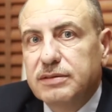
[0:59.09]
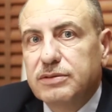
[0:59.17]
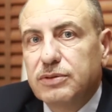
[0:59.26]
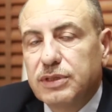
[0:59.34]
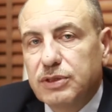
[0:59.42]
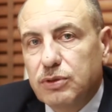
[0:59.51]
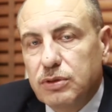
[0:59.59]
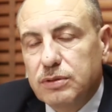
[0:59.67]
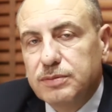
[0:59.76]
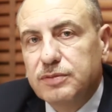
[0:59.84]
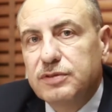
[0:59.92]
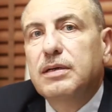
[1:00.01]
to their
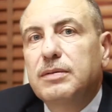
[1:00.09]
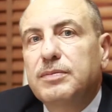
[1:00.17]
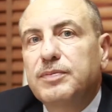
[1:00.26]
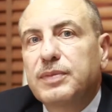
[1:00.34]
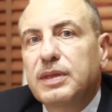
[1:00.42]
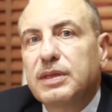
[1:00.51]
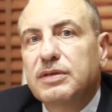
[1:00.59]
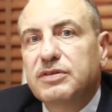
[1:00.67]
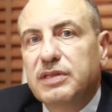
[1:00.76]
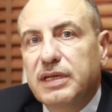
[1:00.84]
homes. This land